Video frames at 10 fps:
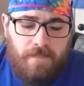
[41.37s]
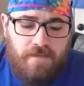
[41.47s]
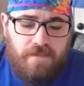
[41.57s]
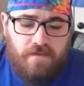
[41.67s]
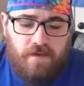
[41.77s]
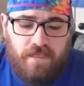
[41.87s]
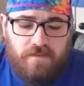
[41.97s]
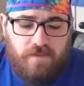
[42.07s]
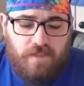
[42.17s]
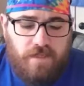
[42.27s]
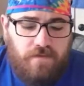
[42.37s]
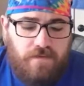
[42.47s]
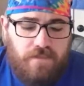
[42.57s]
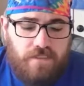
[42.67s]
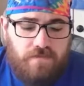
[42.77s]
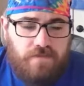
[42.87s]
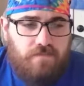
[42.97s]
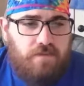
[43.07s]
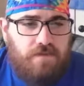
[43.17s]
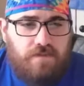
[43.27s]
So as we know, the Chiefs and
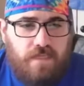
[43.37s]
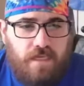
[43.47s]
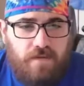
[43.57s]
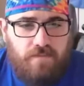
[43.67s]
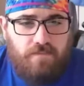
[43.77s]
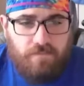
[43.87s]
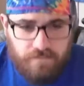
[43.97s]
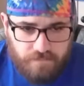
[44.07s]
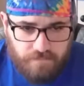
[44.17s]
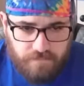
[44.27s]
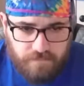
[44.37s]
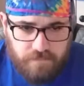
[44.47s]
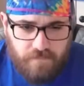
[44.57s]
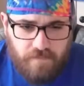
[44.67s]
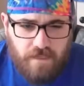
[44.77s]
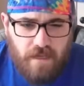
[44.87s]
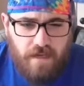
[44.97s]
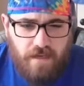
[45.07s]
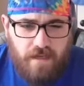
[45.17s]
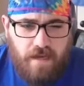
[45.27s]
Bills game
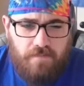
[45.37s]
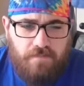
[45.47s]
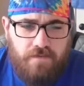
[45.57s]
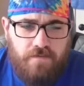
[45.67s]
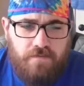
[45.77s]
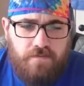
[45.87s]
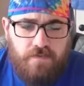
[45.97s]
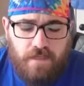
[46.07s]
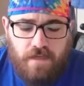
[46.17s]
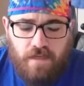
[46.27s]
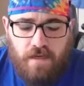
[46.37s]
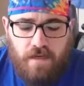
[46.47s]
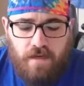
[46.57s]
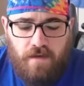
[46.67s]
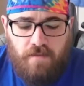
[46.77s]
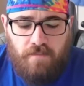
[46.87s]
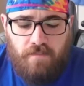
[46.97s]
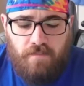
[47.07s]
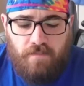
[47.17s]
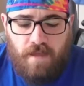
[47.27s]
got moved.
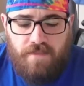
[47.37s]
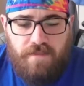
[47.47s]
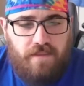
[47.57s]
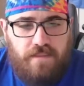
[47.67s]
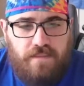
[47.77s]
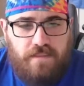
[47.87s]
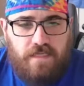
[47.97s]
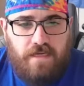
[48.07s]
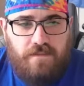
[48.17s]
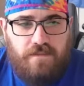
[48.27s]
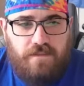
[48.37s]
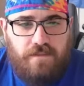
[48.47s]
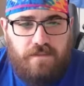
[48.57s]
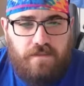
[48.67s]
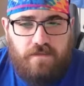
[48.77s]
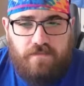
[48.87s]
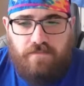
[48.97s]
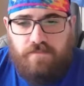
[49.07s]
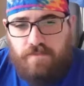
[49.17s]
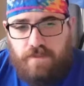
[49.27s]
I think this is actually
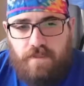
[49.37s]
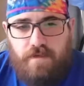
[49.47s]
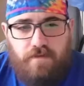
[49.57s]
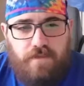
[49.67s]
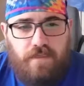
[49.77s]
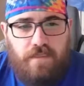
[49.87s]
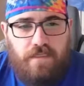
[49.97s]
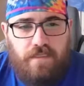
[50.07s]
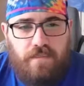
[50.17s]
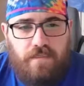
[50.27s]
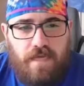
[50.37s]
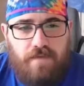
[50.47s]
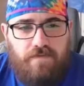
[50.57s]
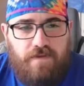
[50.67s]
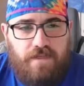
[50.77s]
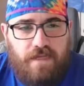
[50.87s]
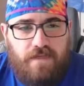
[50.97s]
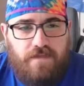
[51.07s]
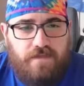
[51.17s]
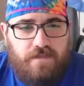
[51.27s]
it's
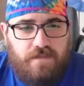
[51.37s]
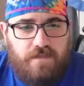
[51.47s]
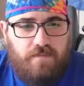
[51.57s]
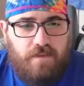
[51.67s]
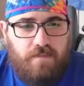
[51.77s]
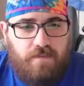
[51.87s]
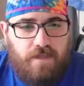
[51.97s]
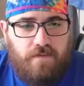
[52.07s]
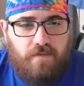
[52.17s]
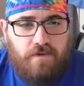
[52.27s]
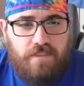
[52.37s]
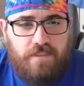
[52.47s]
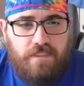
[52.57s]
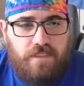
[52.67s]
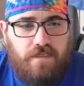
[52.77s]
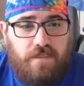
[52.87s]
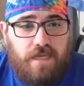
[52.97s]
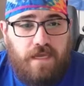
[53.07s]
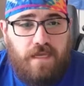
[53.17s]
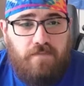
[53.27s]
advantageous to people that want to see a good
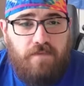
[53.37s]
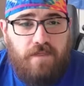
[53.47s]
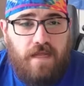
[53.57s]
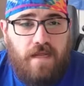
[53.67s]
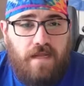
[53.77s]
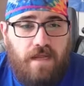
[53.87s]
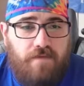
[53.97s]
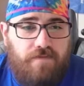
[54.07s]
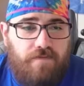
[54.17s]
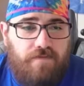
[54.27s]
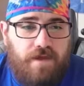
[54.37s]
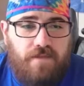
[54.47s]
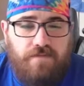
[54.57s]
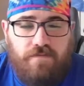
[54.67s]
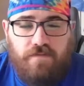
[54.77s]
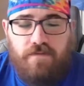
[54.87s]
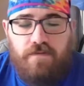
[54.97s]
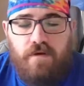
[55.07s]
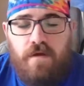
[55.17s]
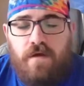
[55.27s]
game and not have to fight through
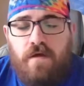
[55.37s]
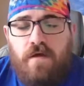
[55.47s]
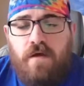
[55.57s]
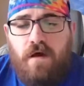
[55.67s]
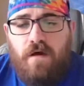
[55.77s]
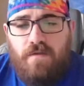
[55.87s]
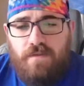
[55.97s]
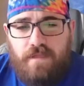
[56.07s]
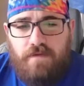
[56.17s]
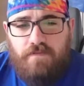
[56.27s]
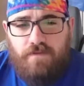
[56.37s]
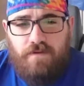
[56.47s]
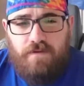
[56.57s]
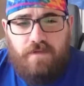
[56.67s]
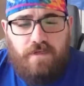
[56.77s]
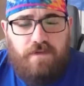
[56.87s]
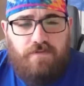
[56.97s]
all the different